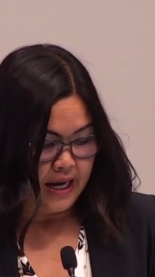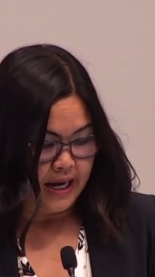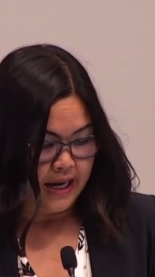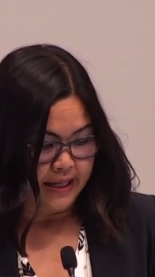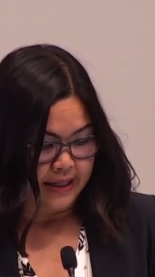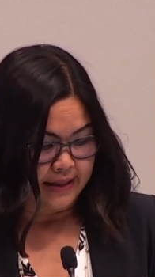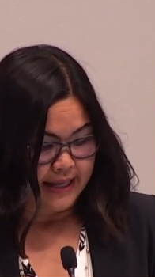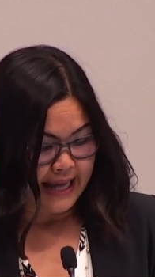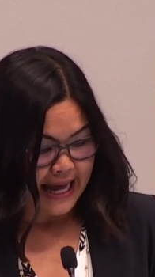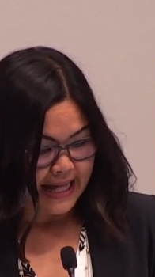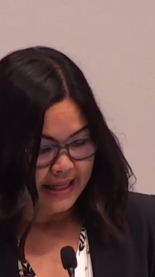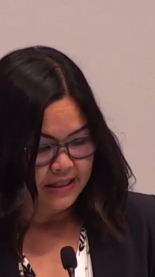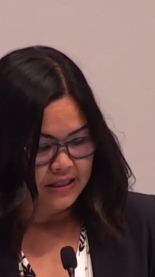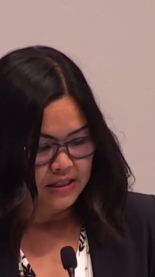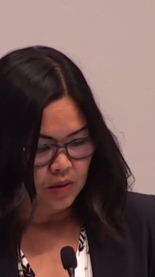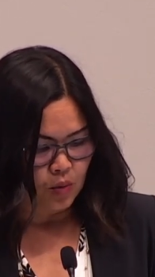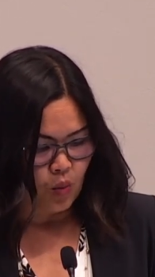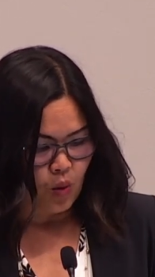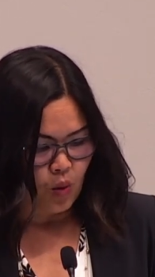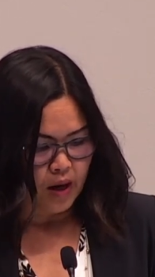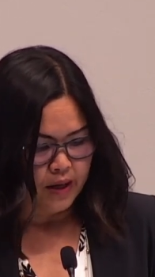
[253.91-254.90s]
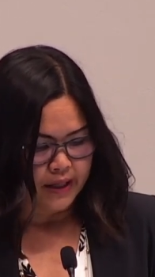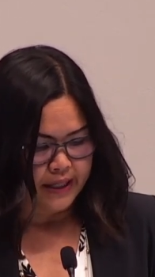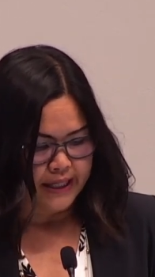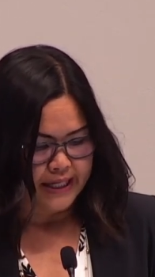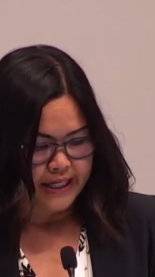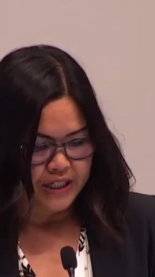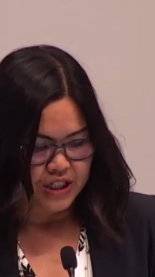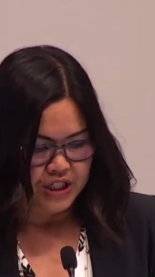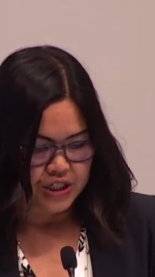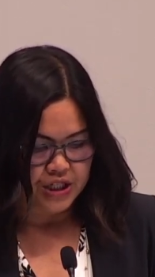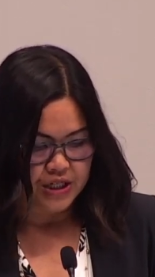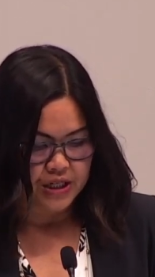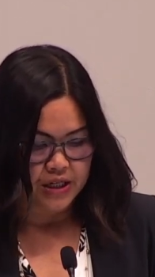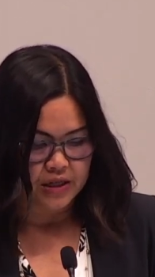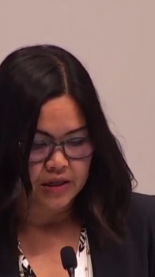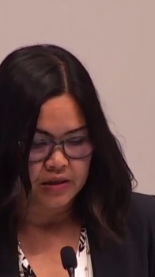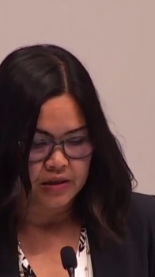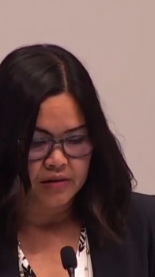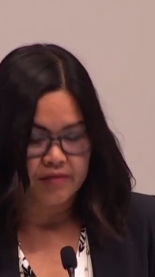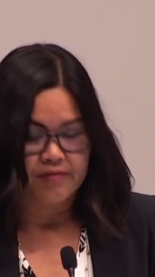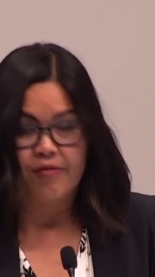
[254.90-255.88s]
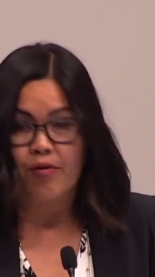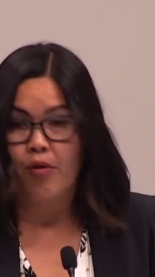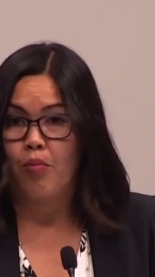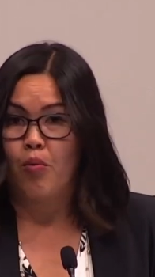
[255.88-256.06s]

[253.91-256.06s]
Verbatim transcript: uh, gallons of water each year.